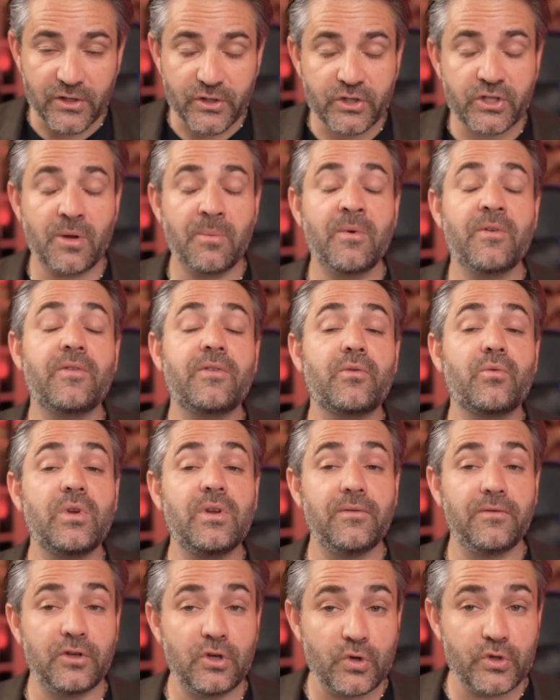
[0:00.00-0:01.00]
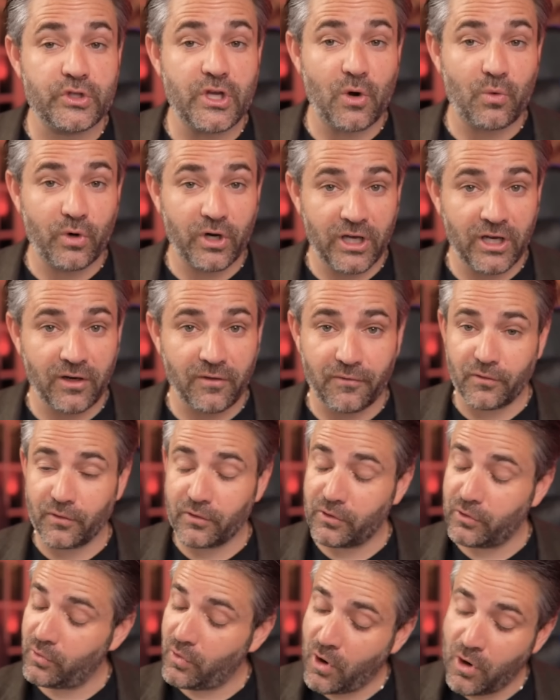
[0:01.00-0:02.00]
Some of the reviews that we're getting
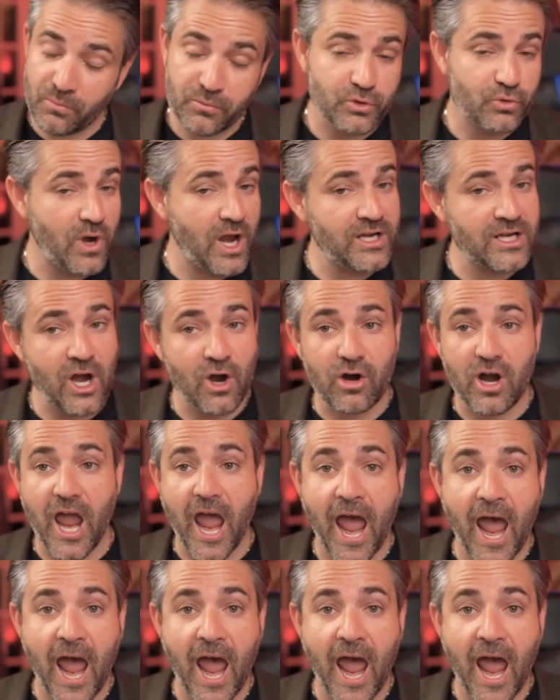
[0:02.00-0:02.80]
new homes right now are